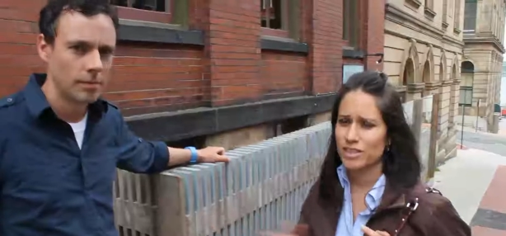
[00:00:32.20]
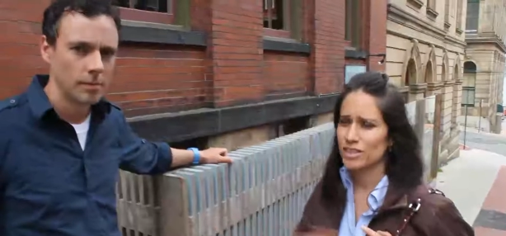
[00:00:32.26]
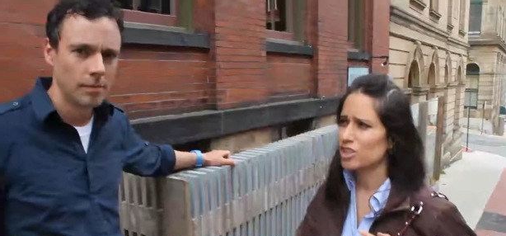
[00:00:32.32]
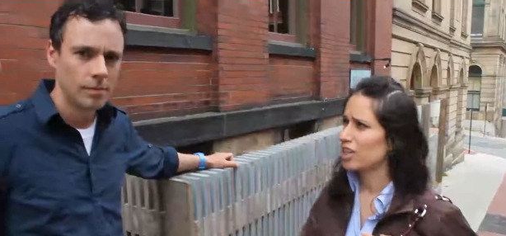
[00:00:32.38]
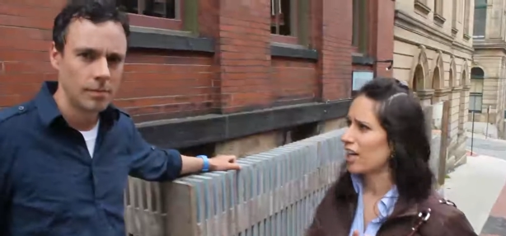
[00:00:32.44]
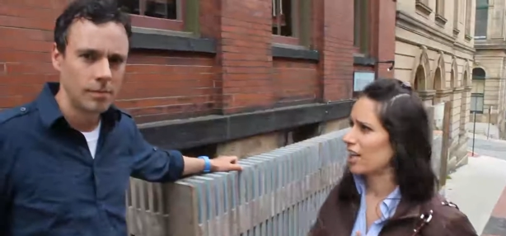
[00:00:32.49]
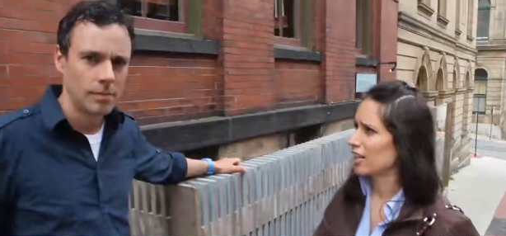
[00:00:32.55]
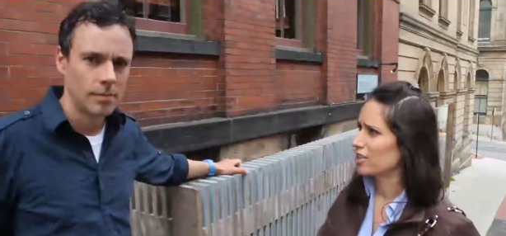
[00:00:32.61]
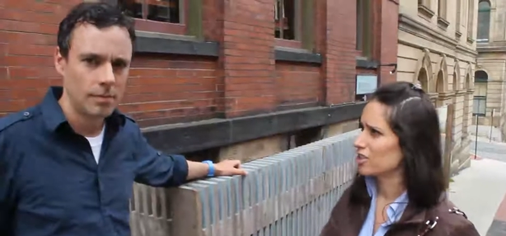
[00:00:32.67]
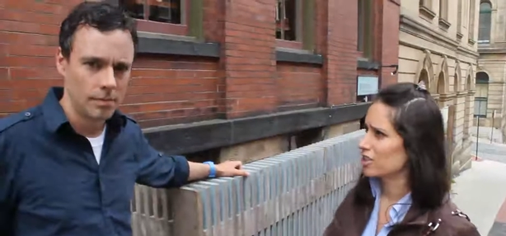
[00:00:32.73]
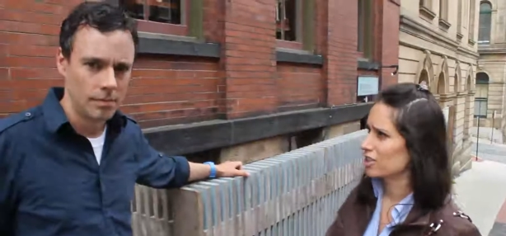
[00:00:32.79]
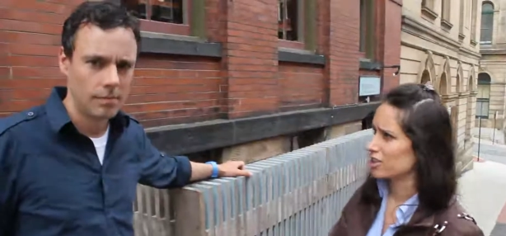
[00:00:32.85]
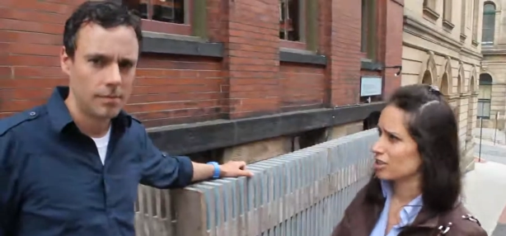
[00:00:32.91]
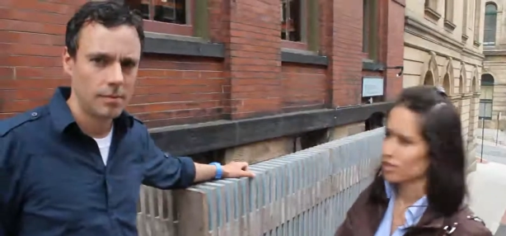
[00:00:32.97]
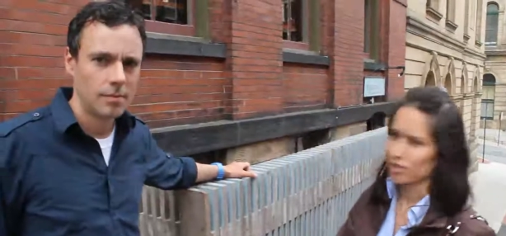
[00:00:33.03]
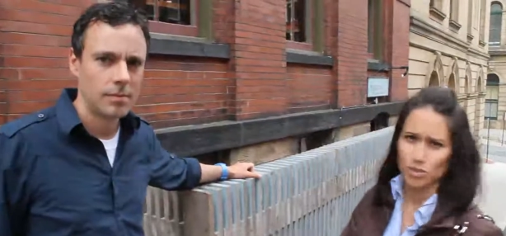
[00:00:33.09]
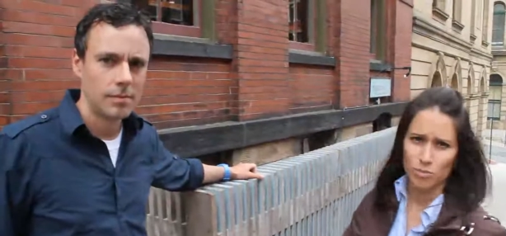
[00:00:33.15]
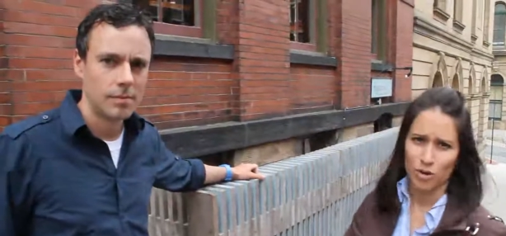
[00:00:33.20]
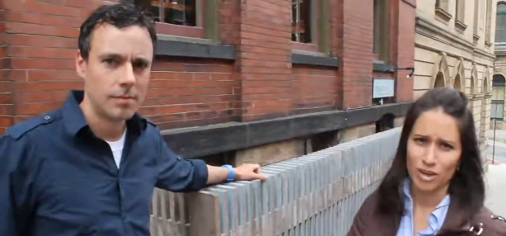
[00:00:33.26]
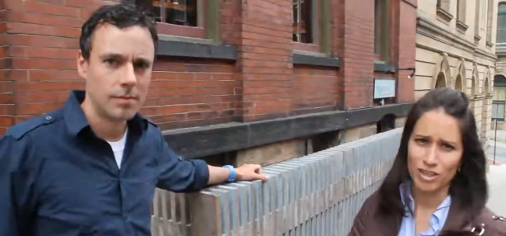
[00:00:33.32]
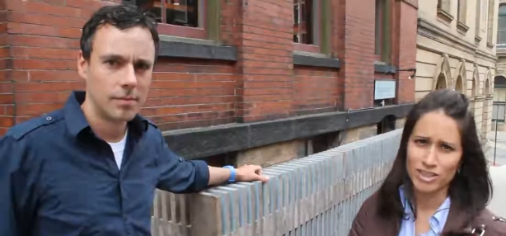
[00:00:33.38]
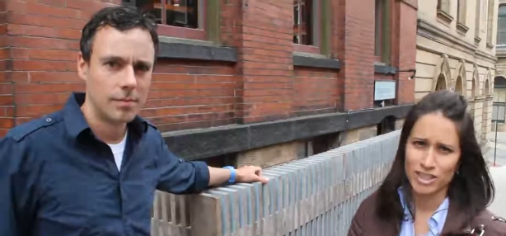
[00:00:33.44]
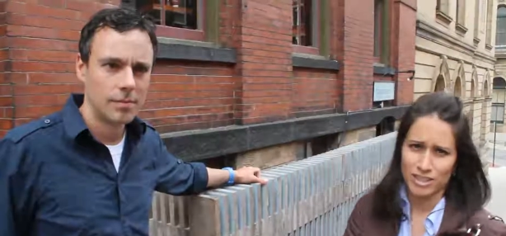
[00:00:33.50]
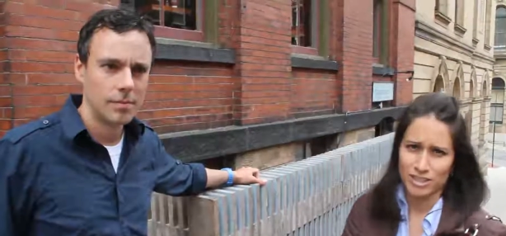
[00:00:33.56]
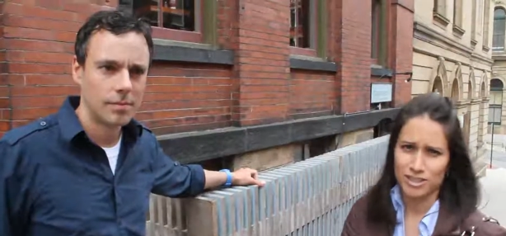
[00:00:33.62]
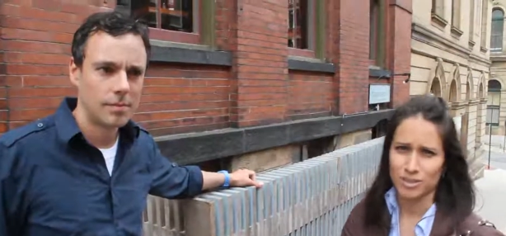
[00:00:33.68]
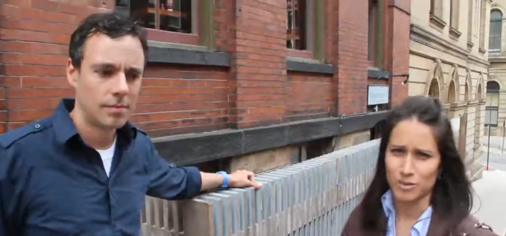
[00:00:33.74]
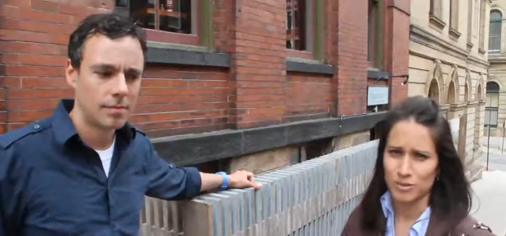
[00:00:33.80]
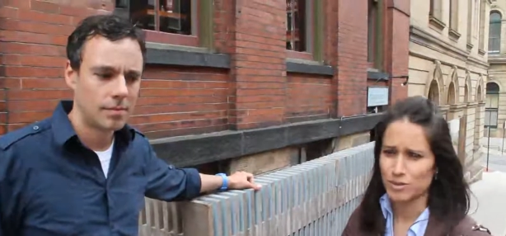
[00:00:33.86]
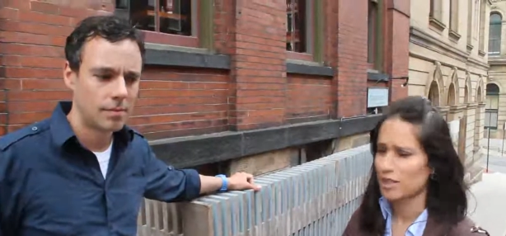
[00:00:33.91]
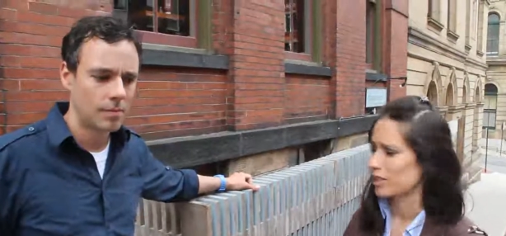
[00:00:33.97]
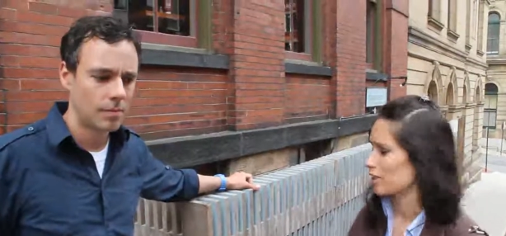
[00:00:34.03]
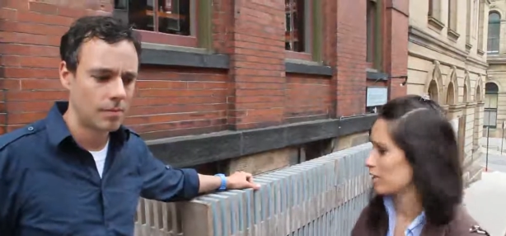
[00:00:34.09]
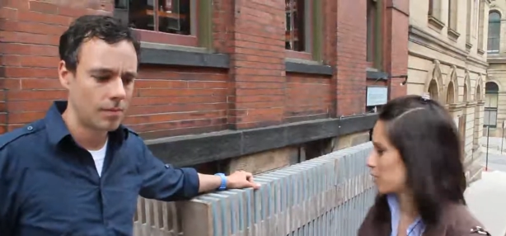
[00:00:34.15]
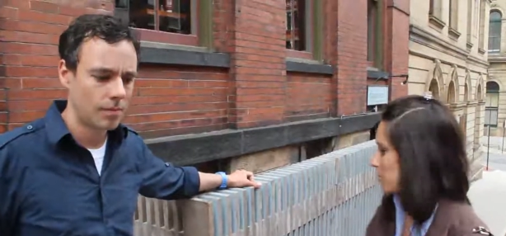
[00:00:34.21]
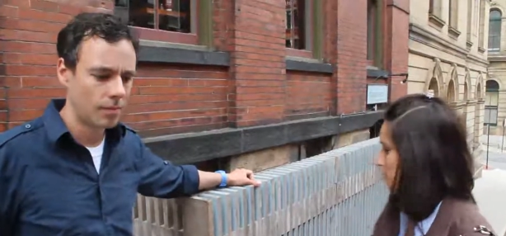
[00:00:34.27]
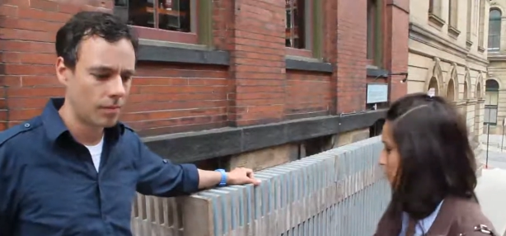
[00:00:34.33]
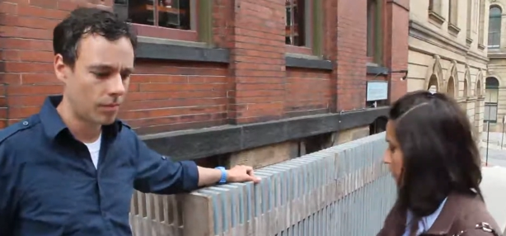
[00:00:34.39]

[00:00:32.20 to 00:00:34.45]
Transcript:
Speaker 1: the challenges in this project? So going will tell you a little bit